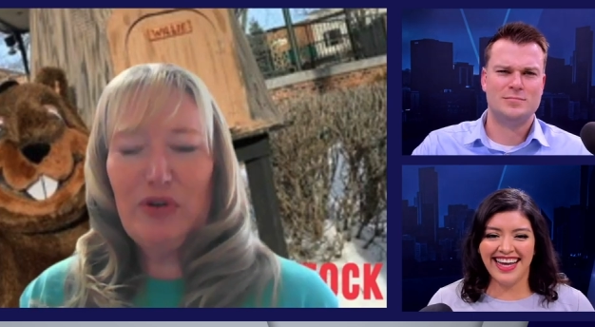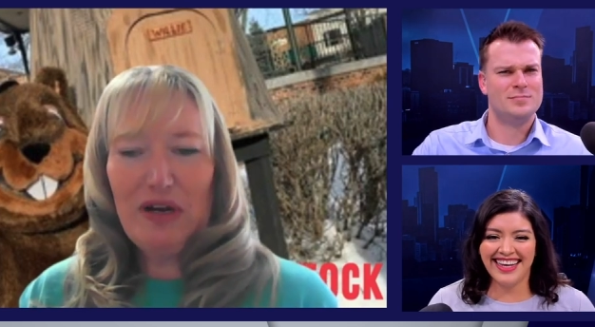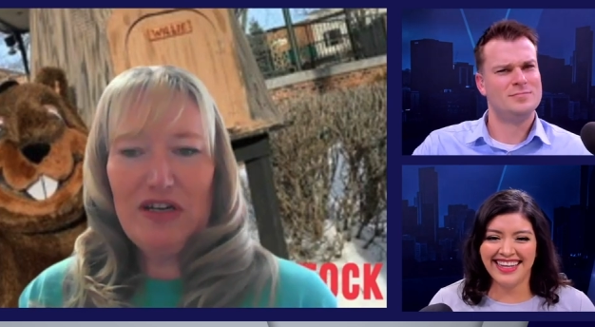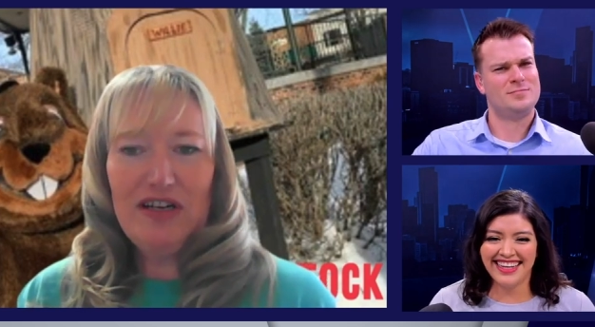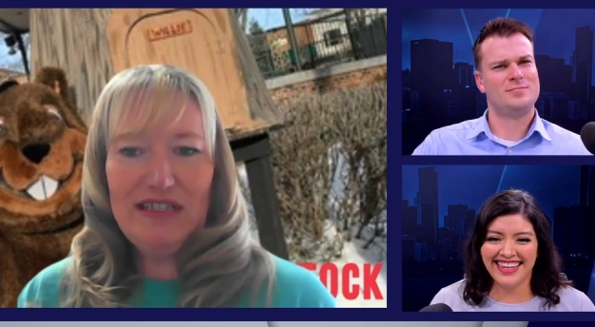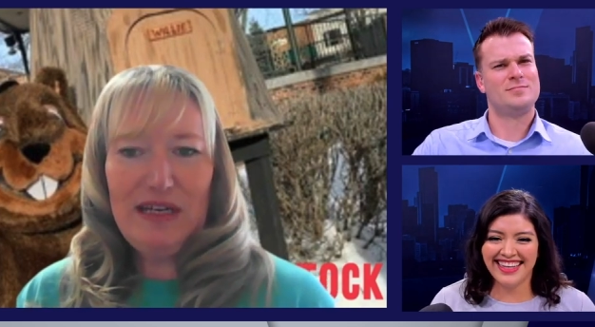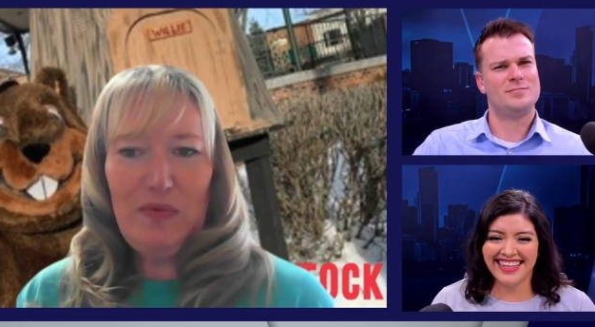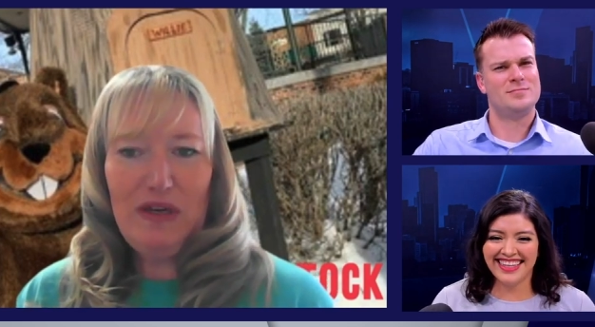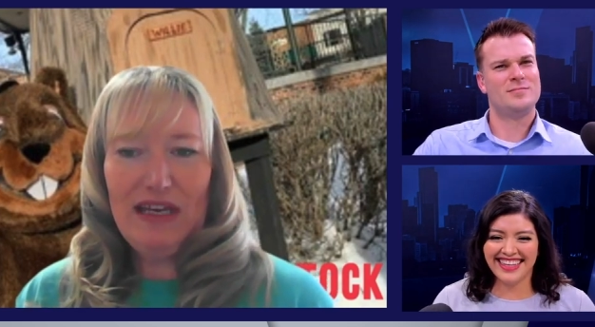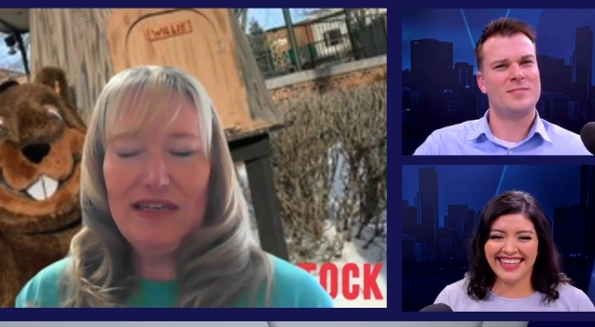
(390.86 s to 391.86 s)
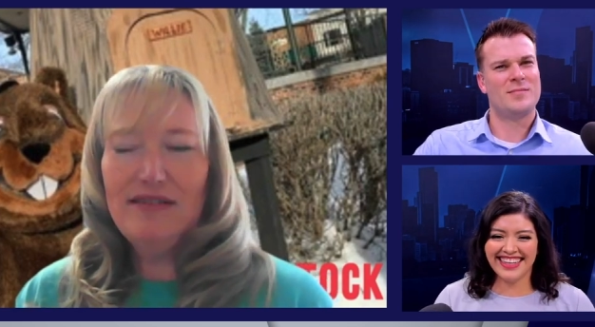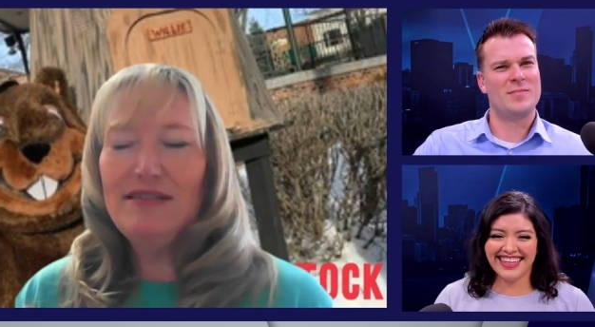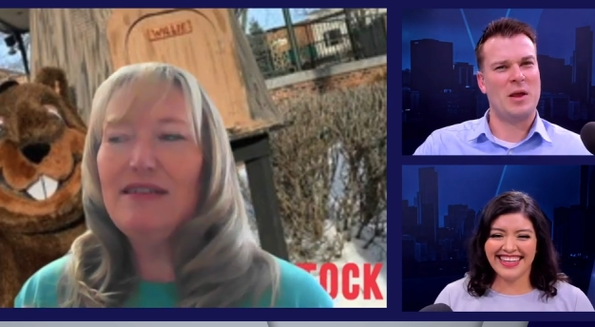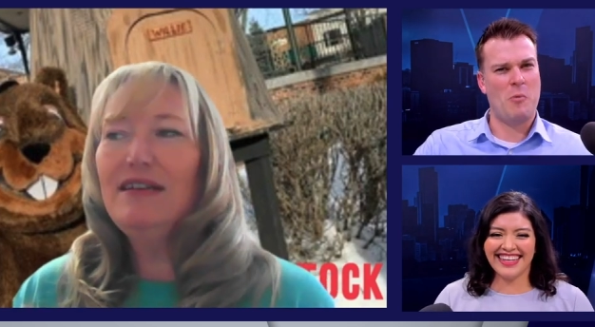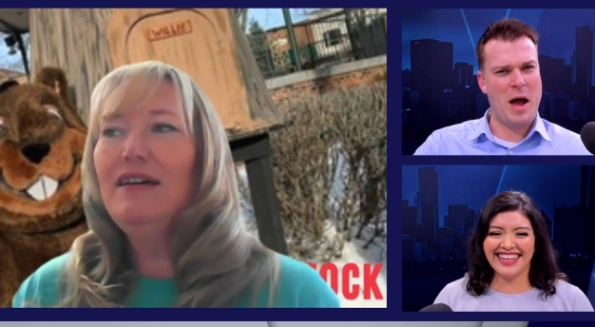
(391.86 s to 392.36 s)
Speaker 1: over Groundhog's Day weekend.
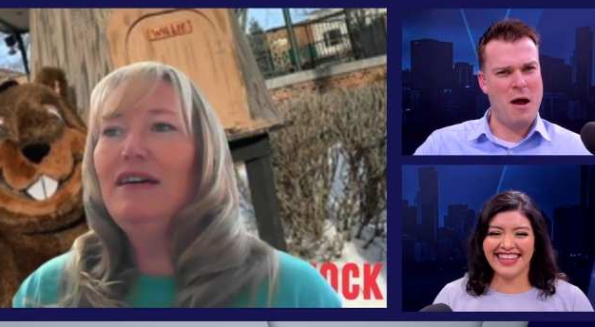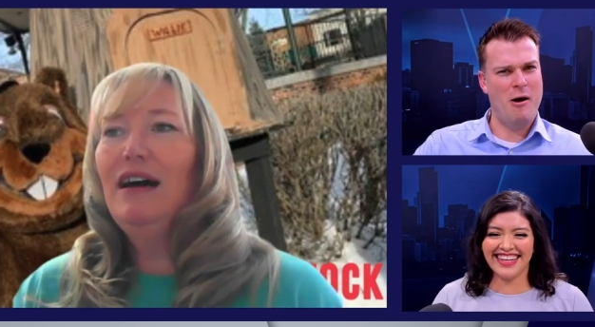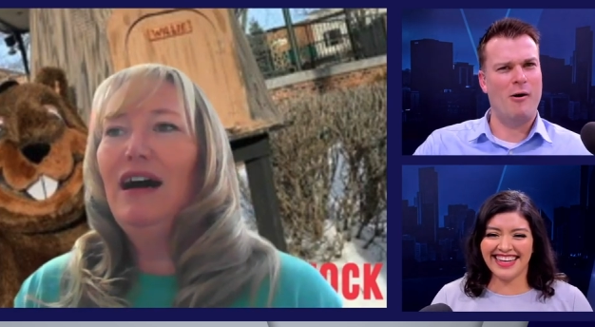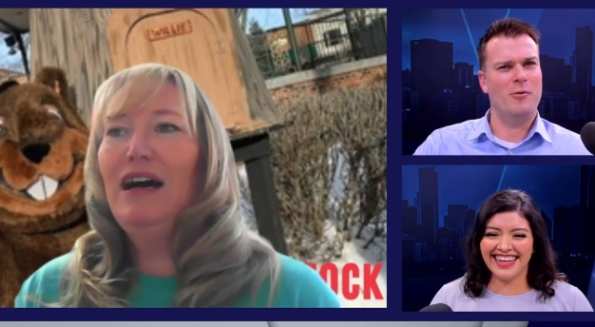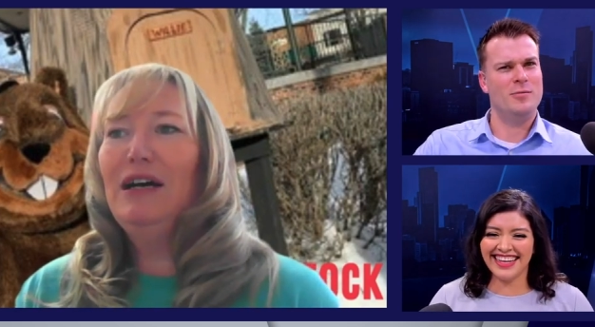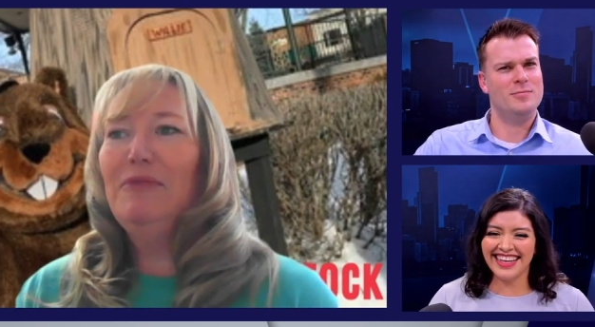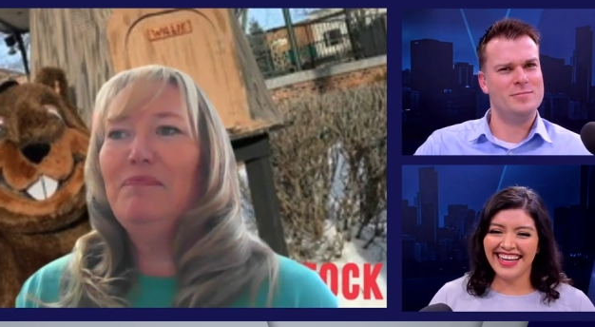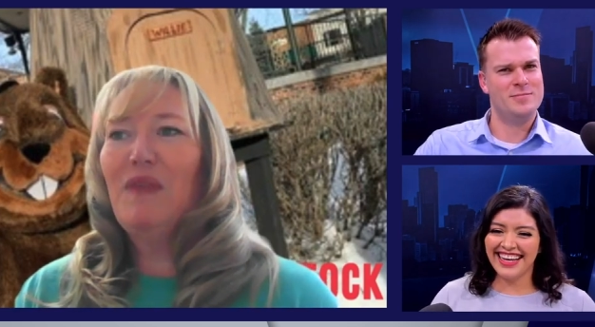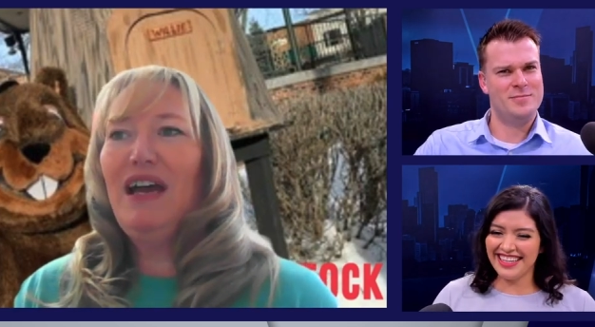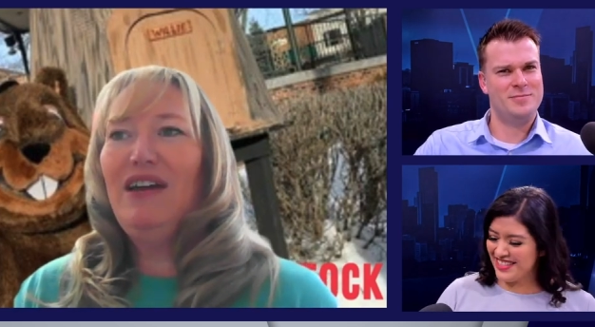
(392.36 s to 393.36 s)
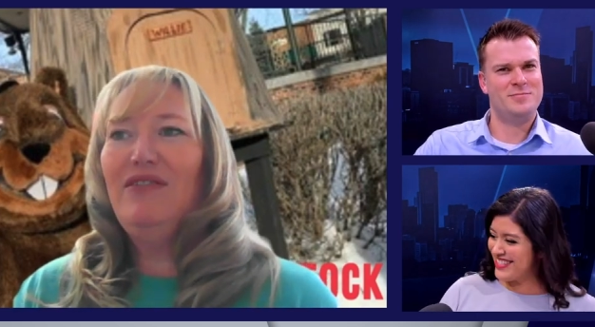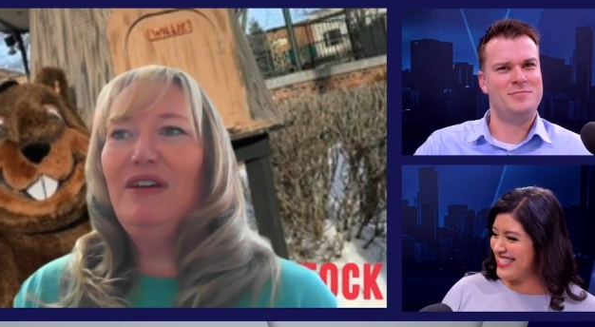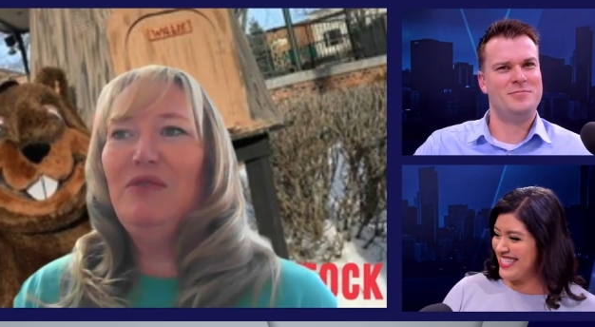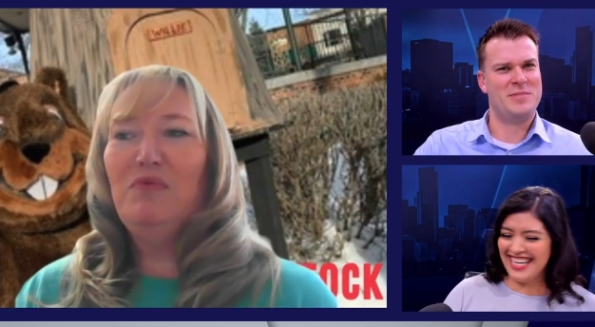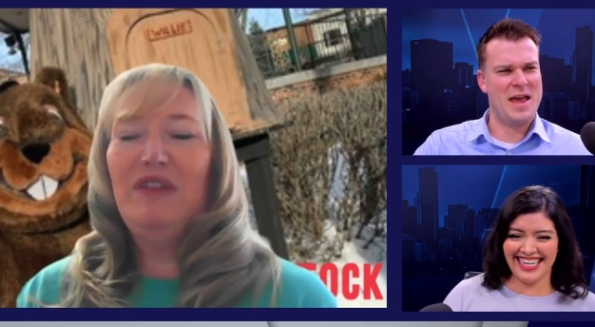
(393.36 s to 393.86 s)
Wow. Um, Interesting.
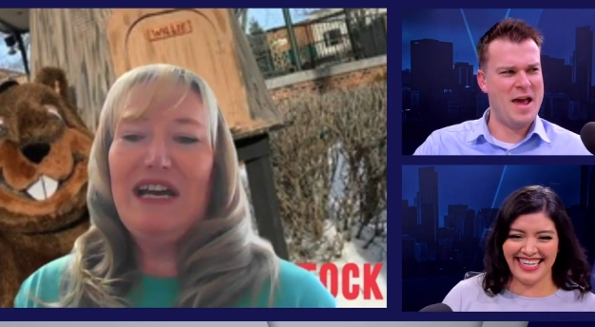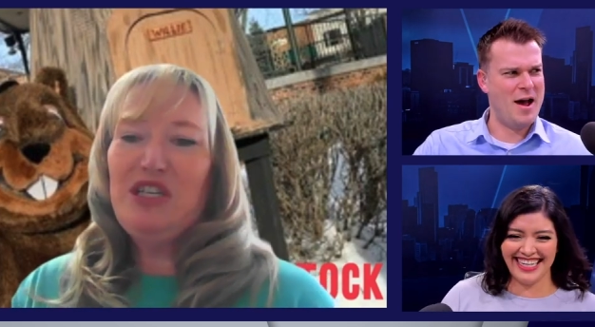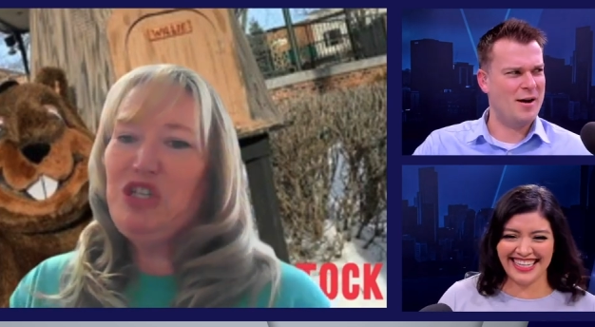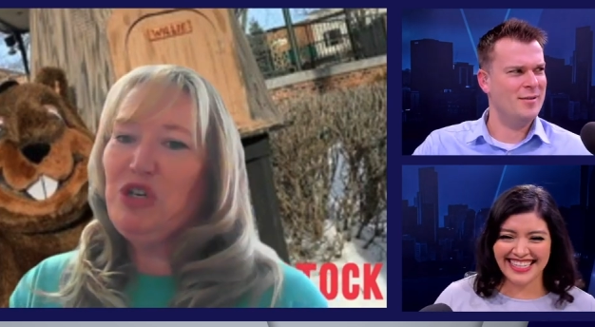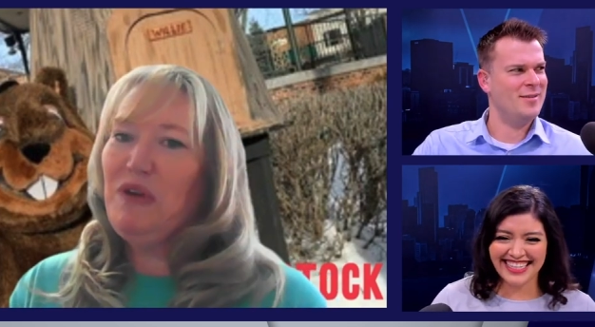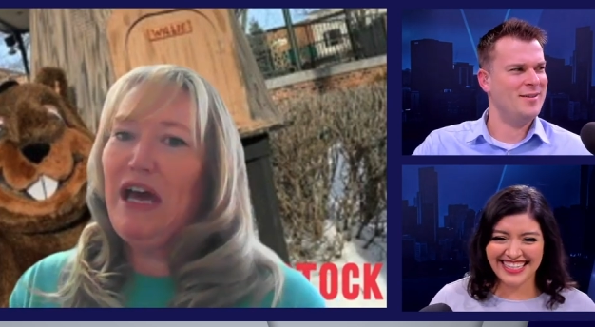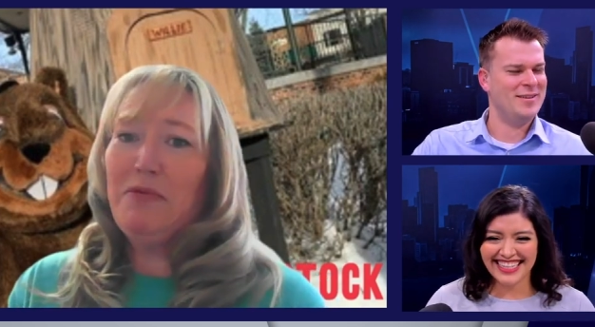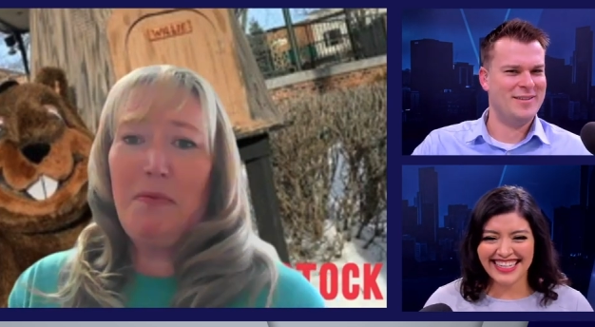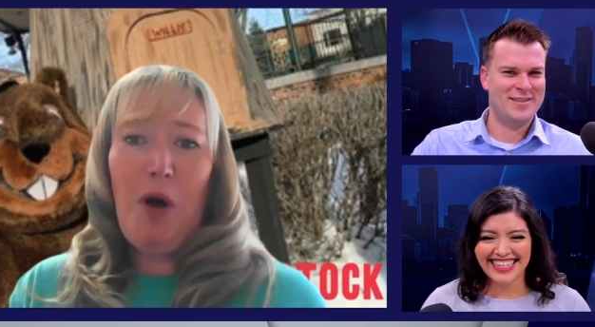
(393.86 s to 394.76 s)
I, yeah. Last year we had a